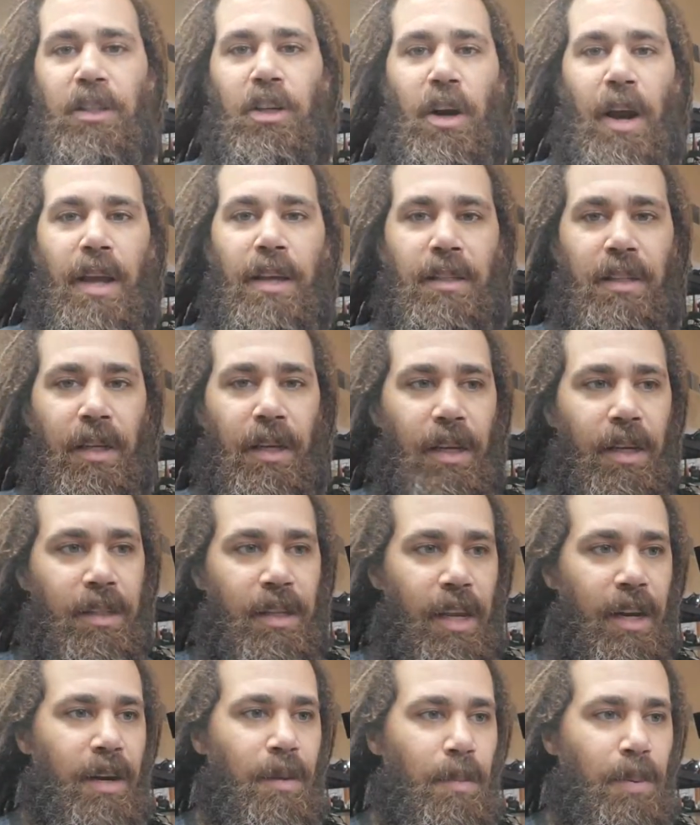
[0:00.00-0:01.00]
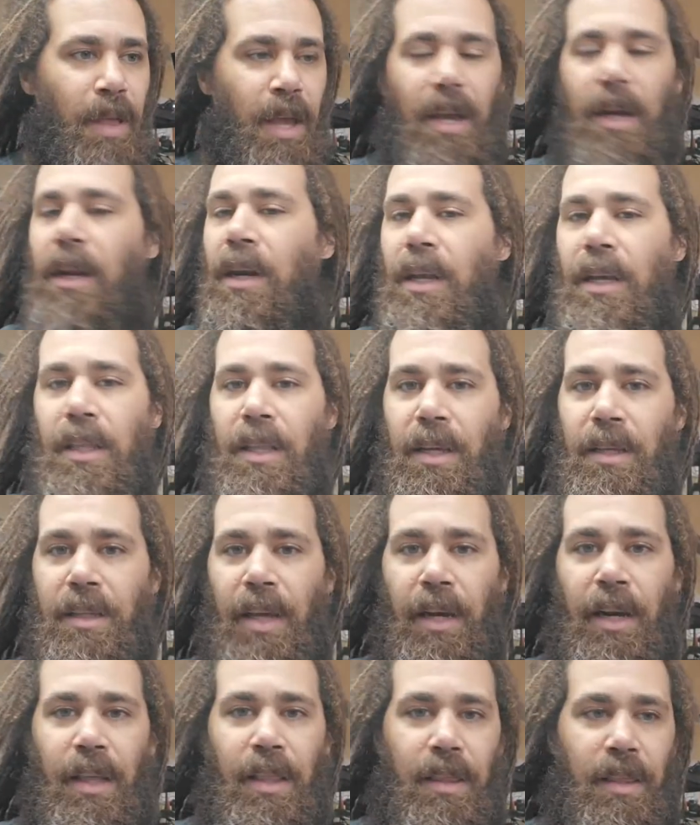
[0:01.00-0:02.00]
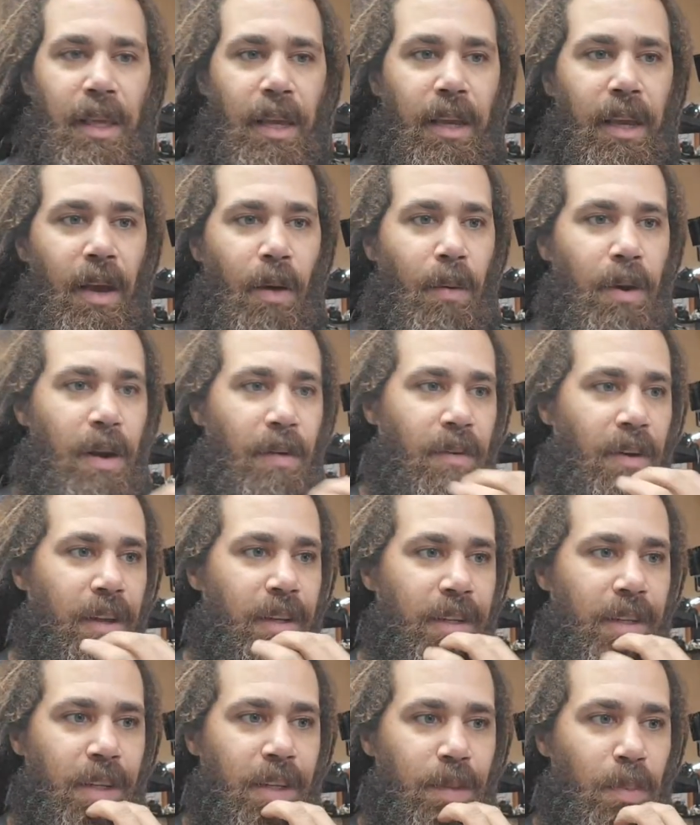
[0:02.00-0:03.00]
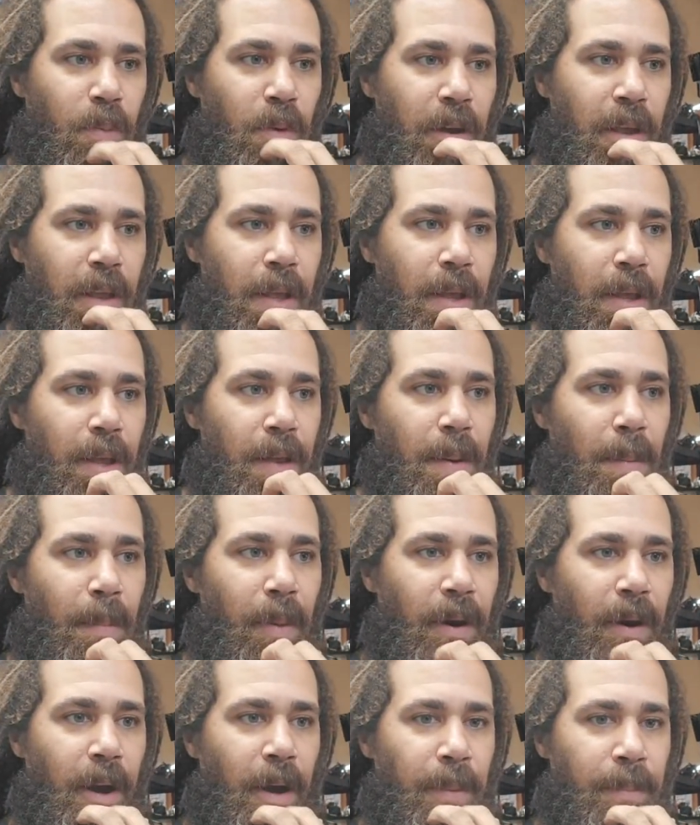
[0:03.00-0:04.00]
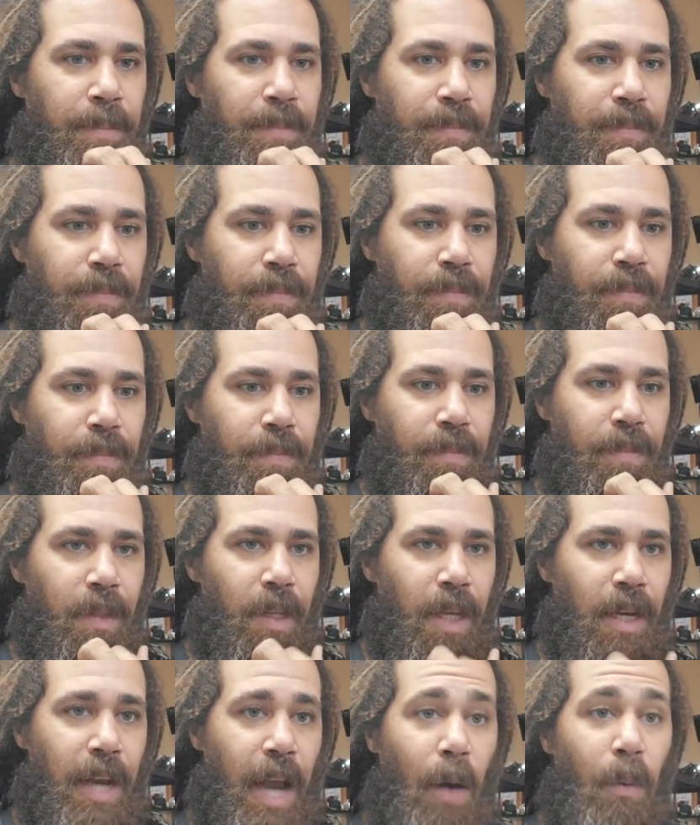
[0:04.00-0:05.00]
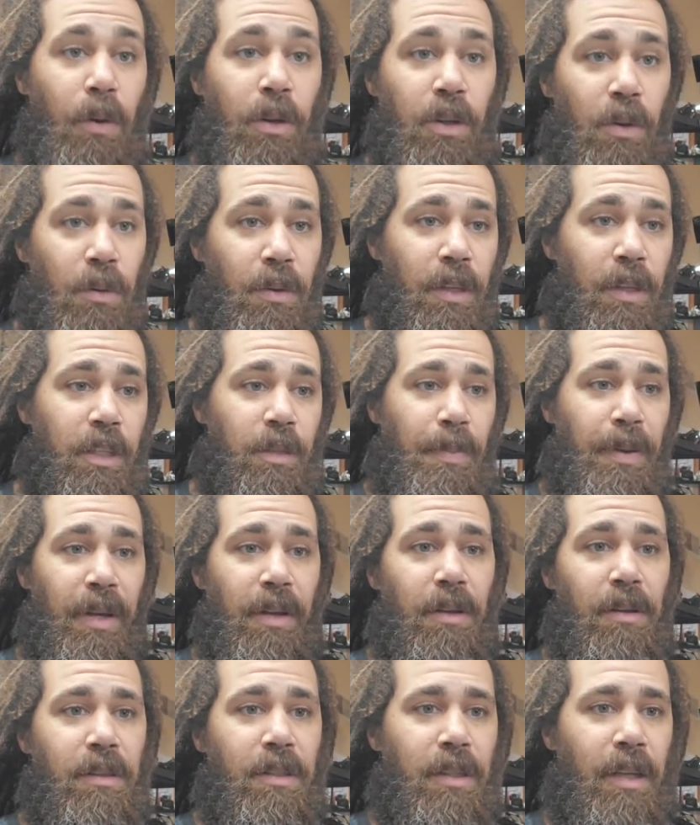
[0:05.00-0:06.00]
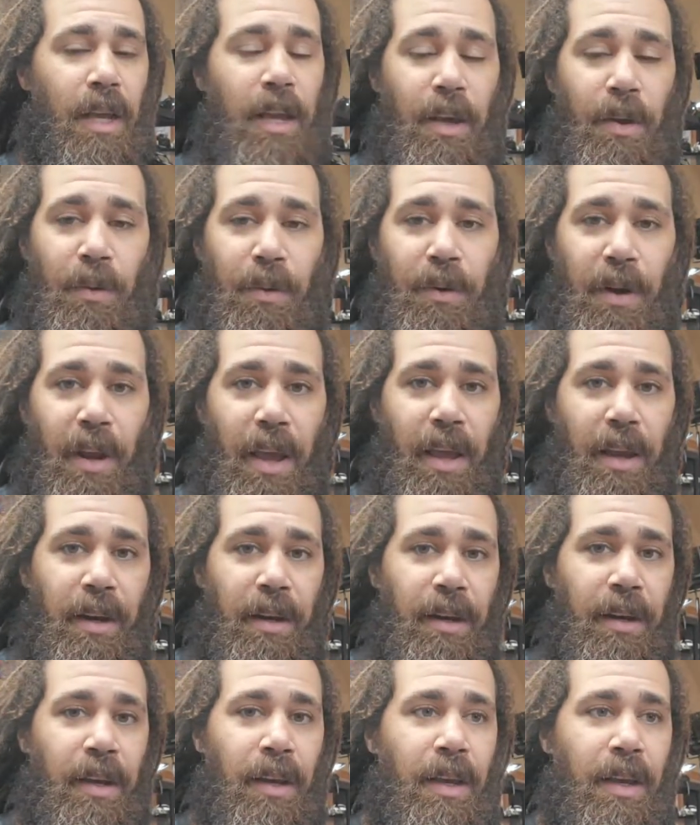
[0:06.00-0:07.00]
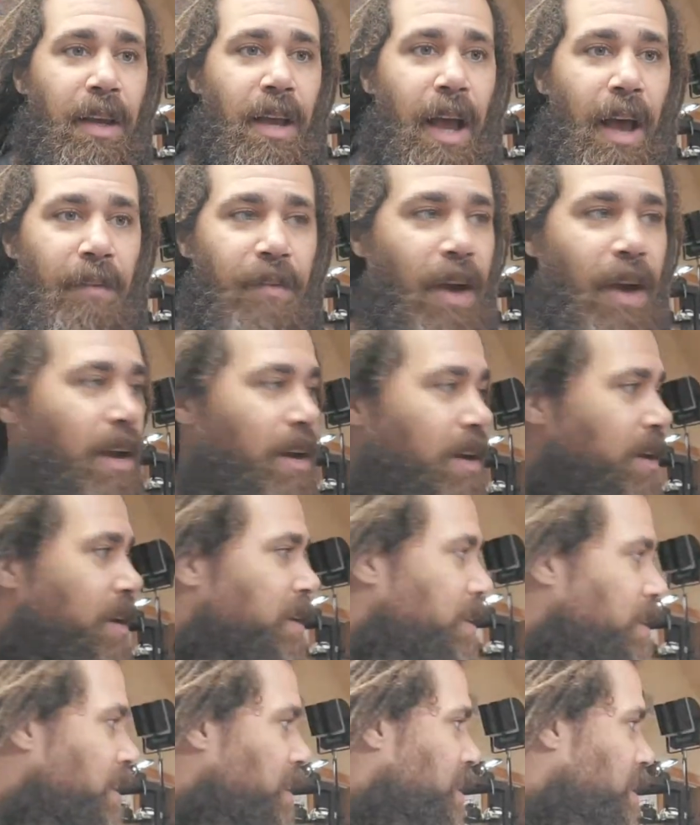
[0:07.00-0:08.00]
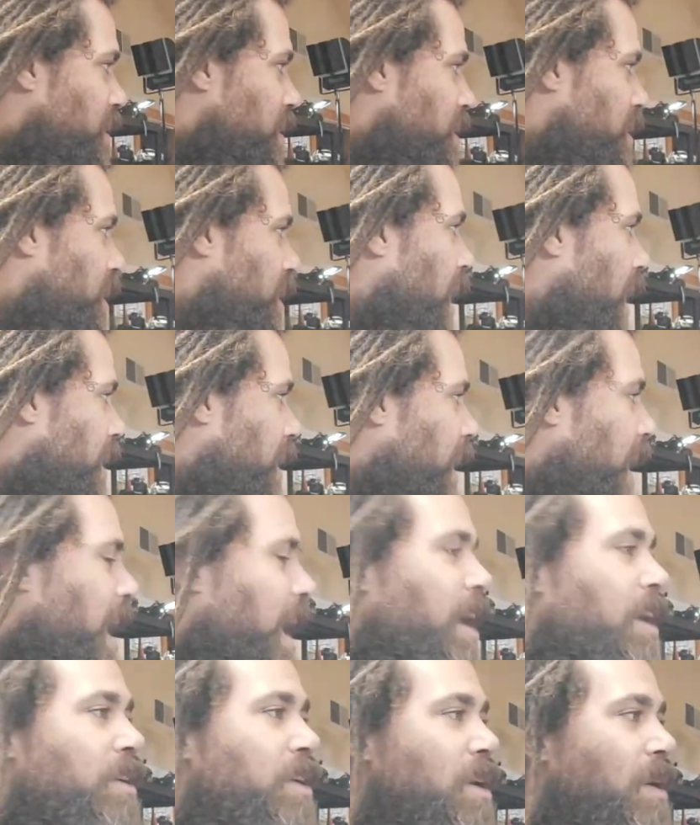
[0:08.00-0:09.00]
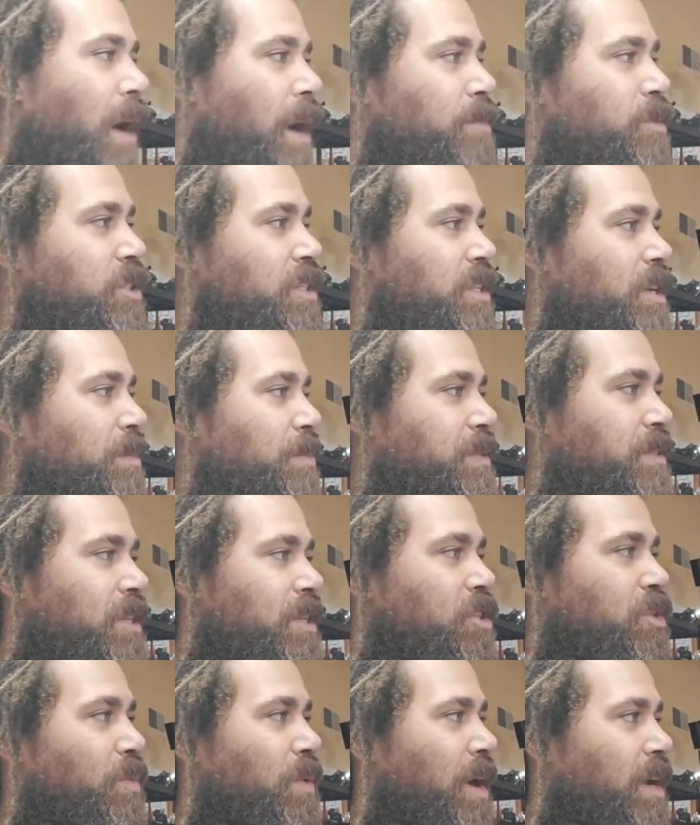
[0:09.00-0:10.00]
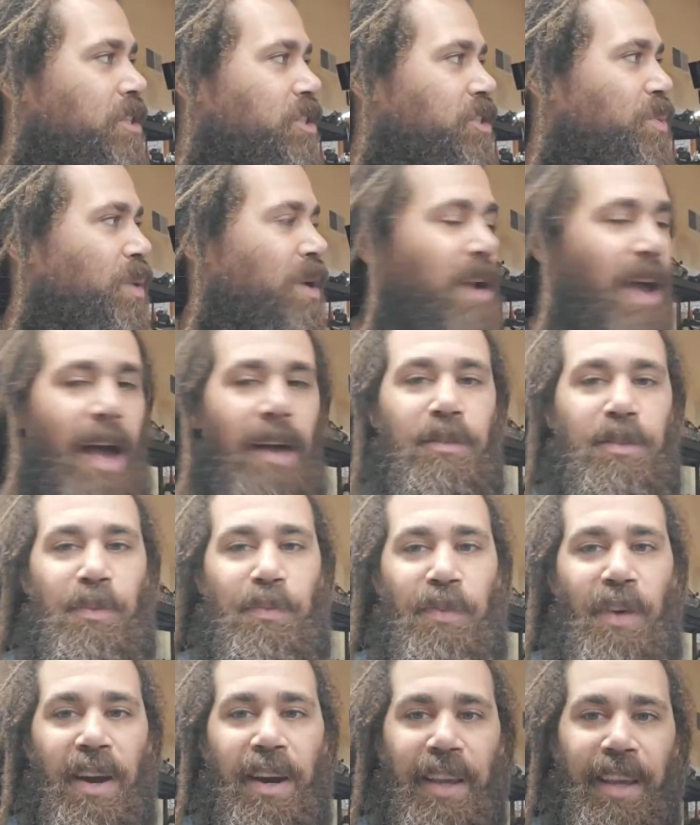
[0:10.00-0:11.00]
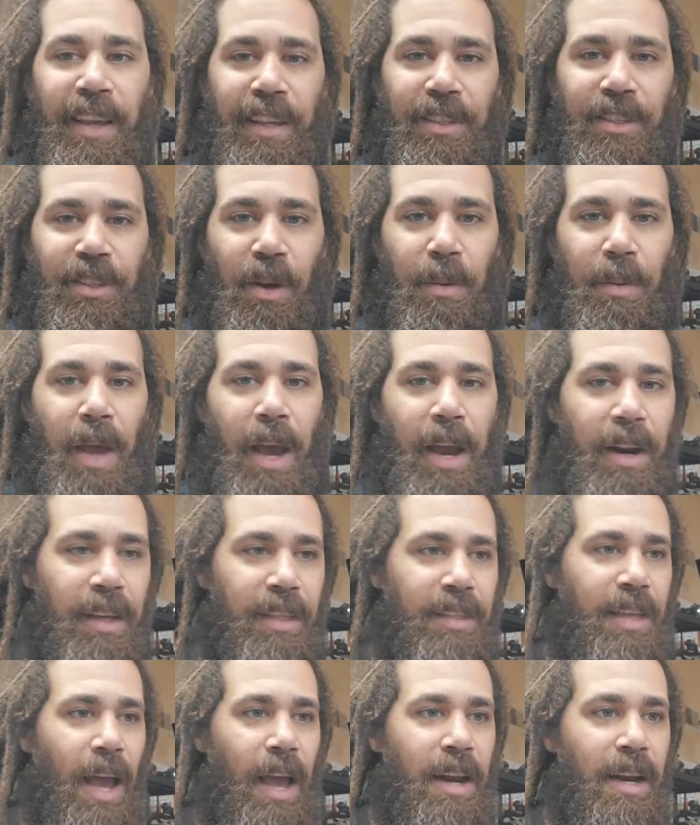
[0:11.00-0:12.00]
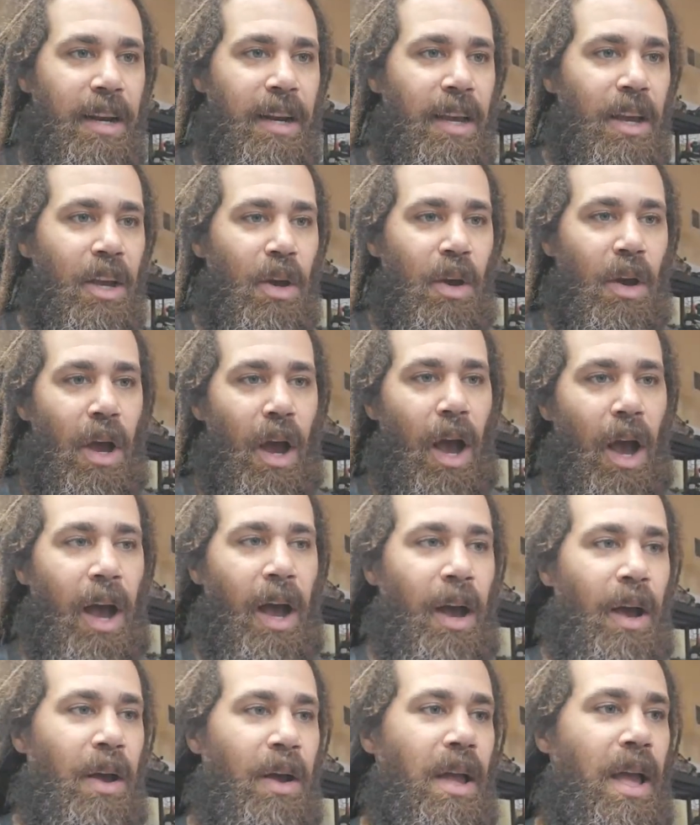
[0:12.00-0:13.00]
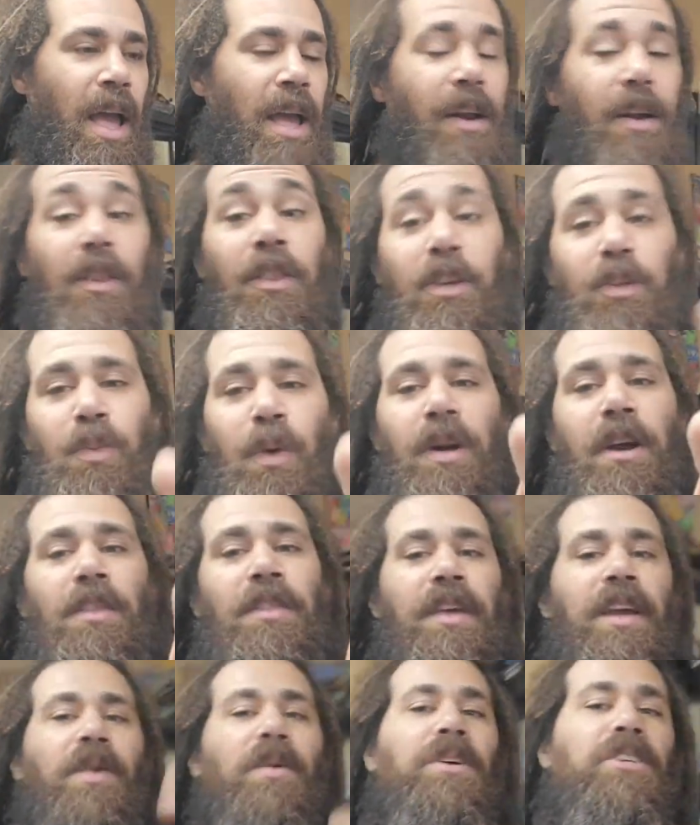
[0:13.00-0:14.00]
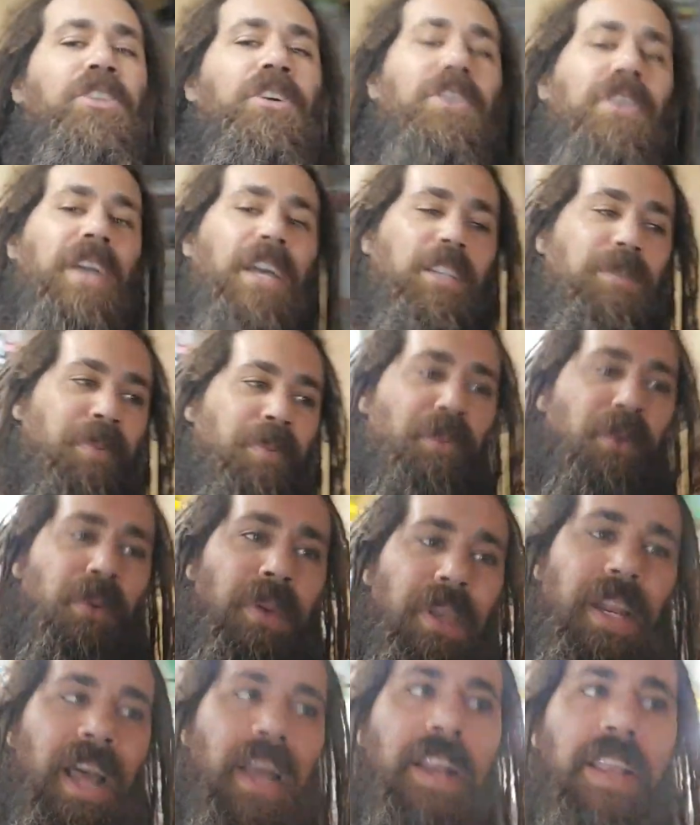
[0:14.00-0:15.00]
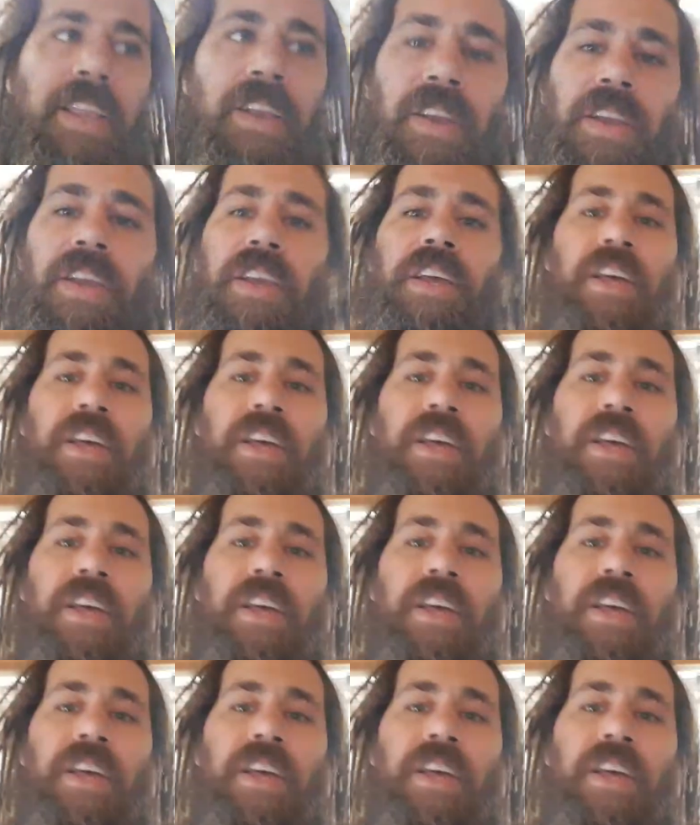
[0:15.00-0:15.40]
crazy because I didn't plan any of this. I didn't think I would ever get to this point, but now we're doing these builds, and I've got, I don't know, I'm just in a position where I just want to have some fun again. So I'm kind of excited. And there's one other thing I want to show you guys before we get out of here.